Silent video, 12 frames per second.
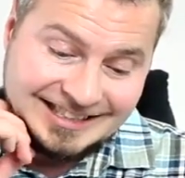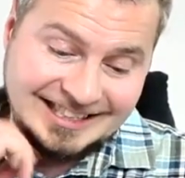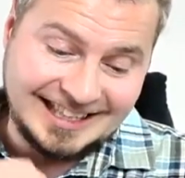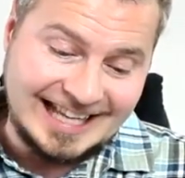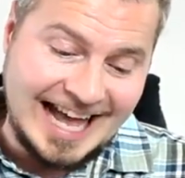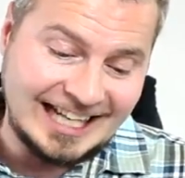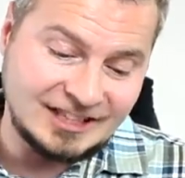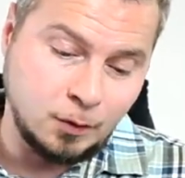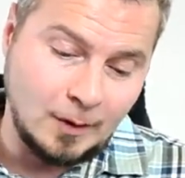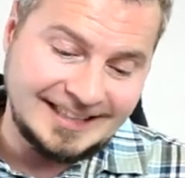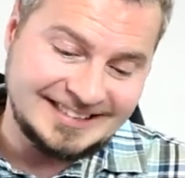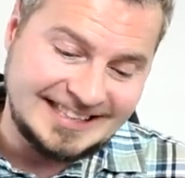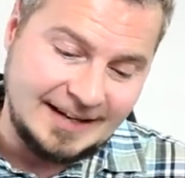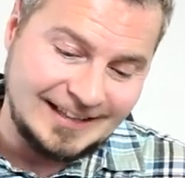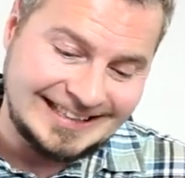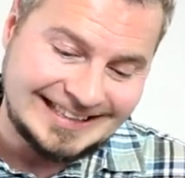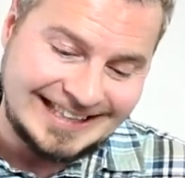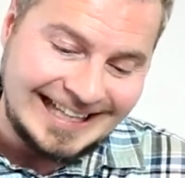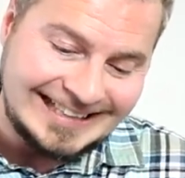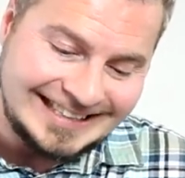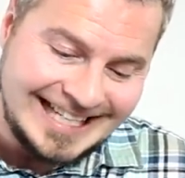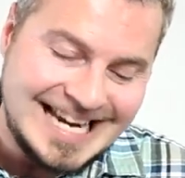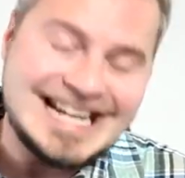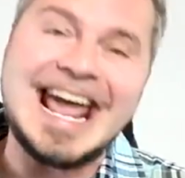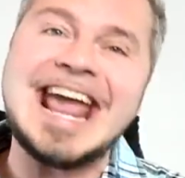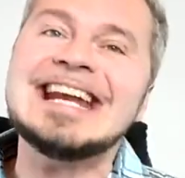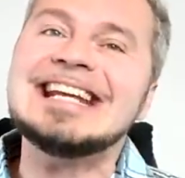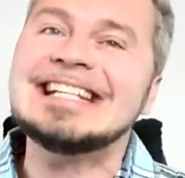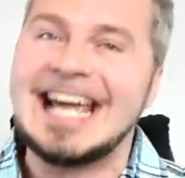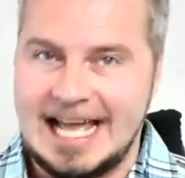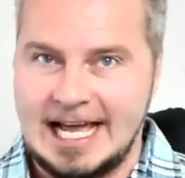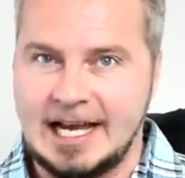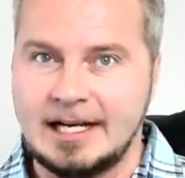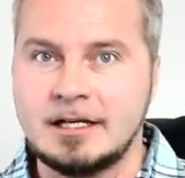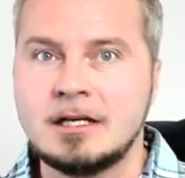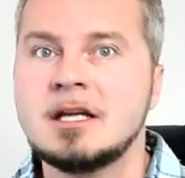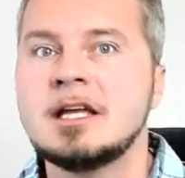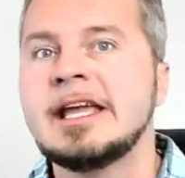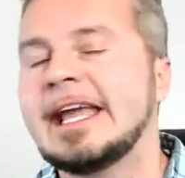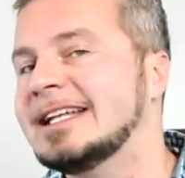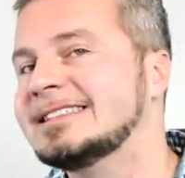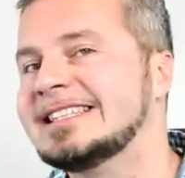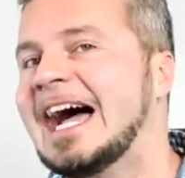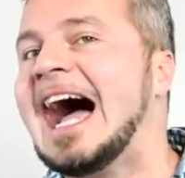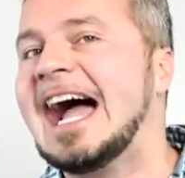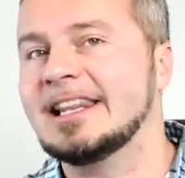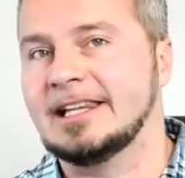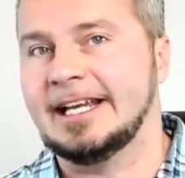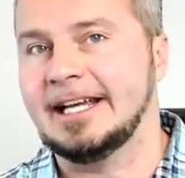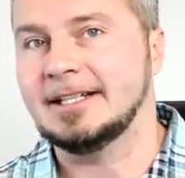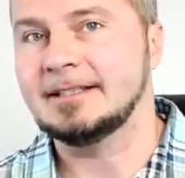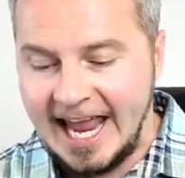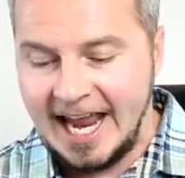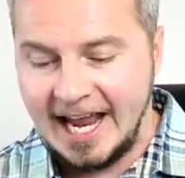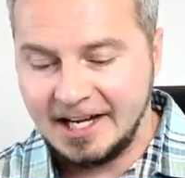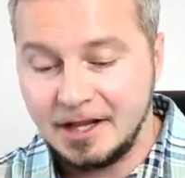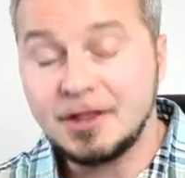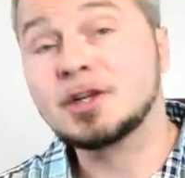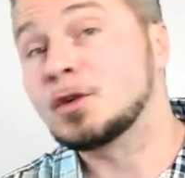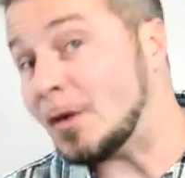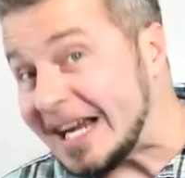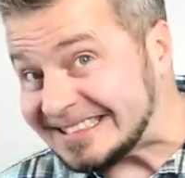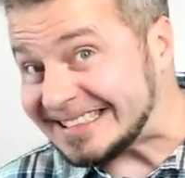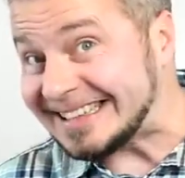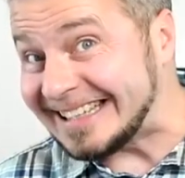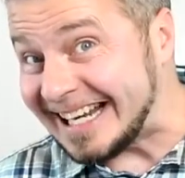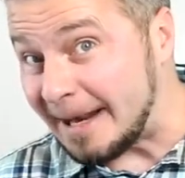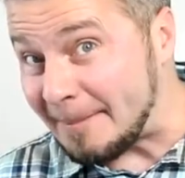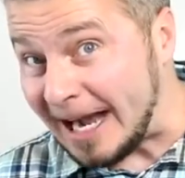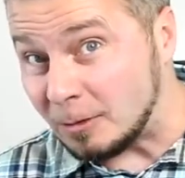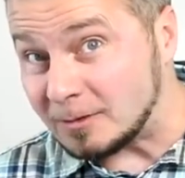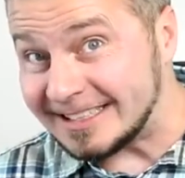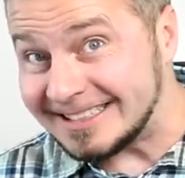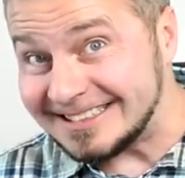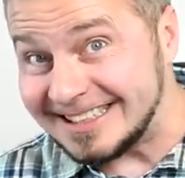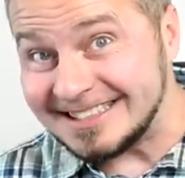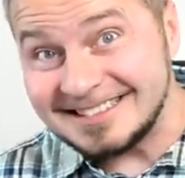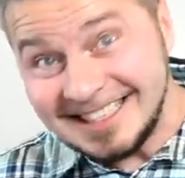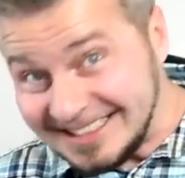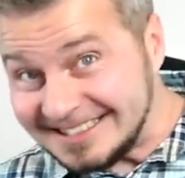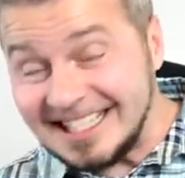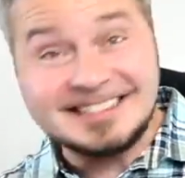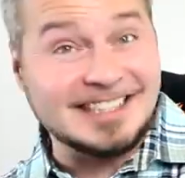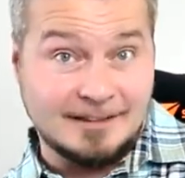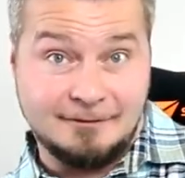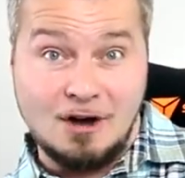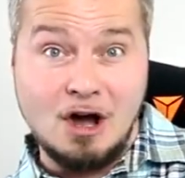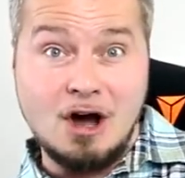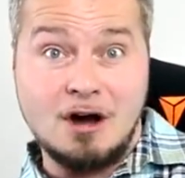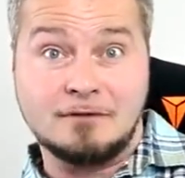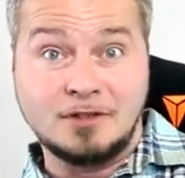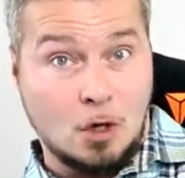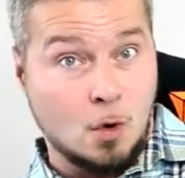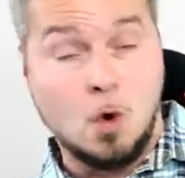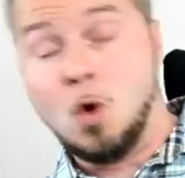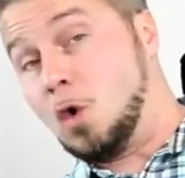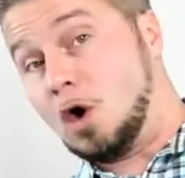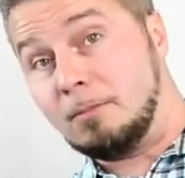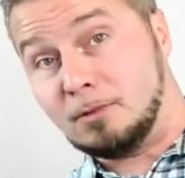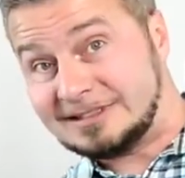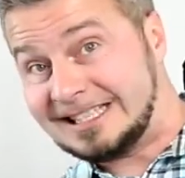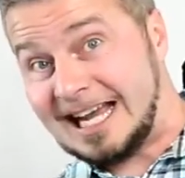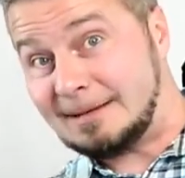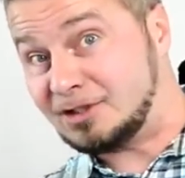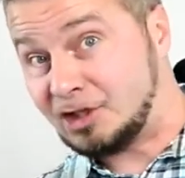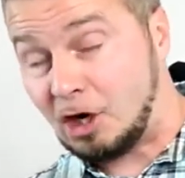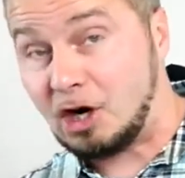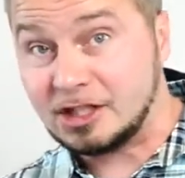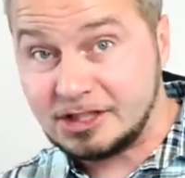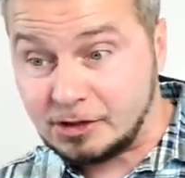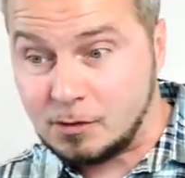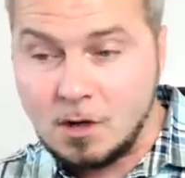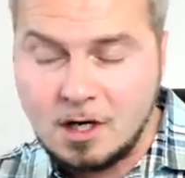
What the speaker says: July 27th, 1989 in Thailand. And the crazy thing about this is this doesn't involve no horrible type charges